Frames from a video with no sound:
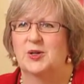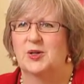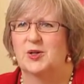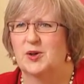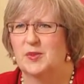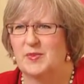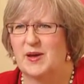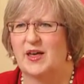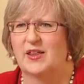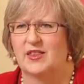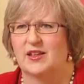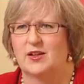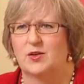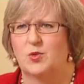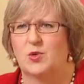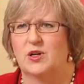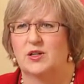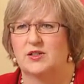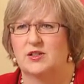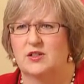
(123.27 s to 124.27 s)
method
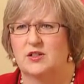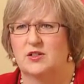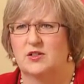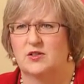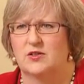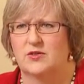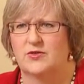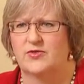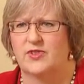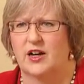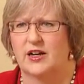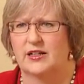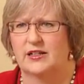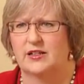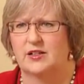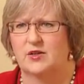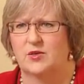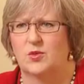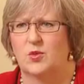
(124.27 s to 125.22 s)
was to find